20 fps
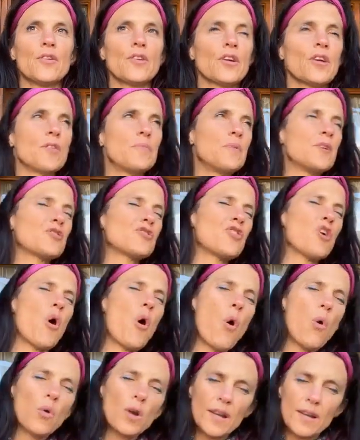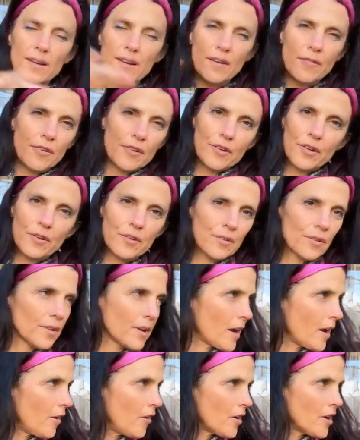It could be totally different to
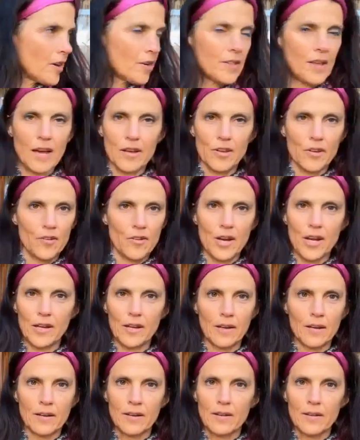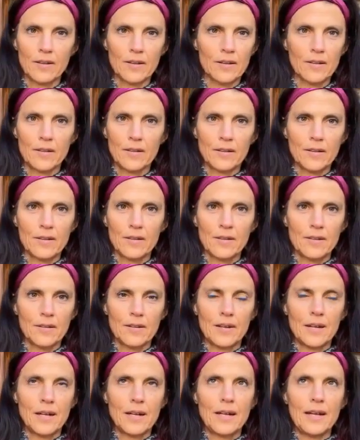the area that you're in.
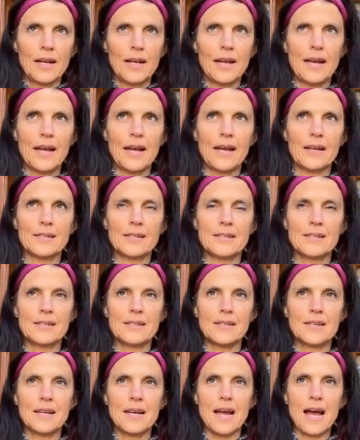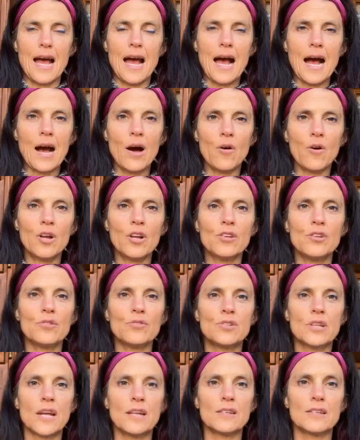And how
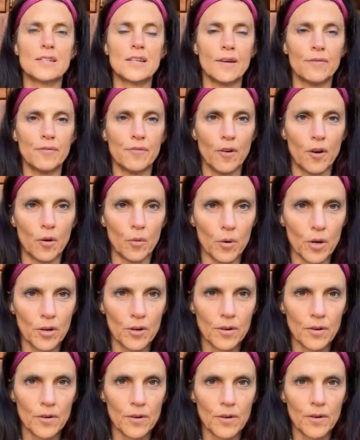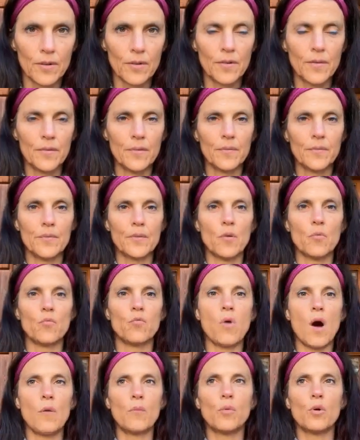can you take a step forward?
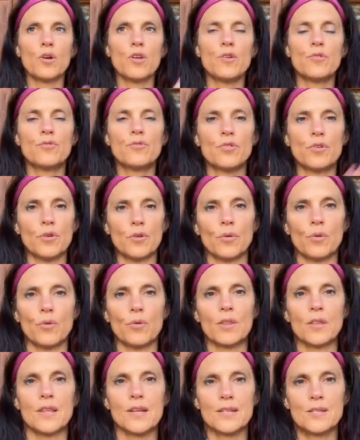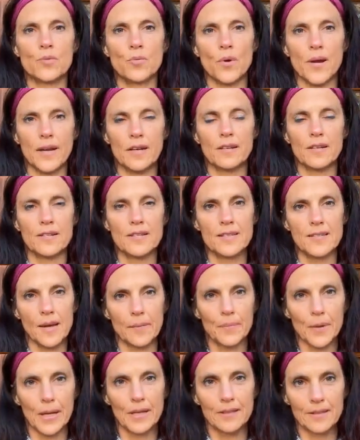What will you do this week to
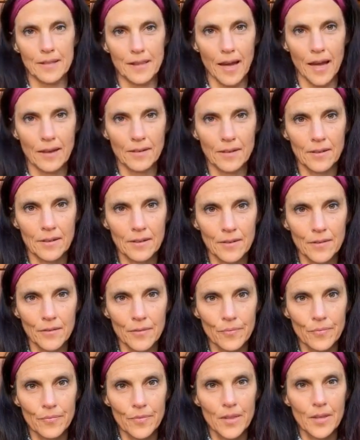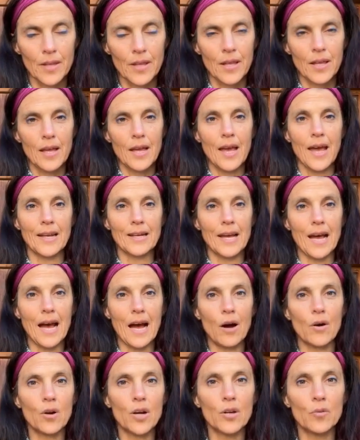step into that? And
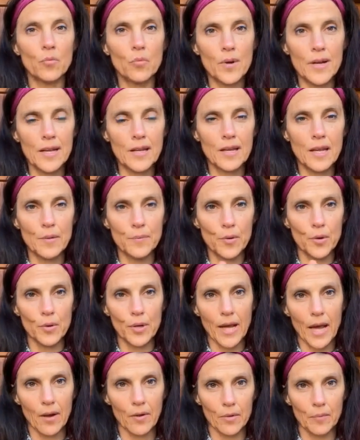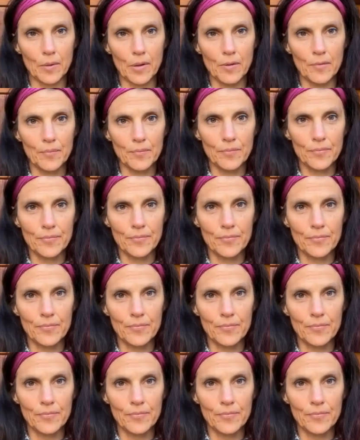how can we keep you accountable?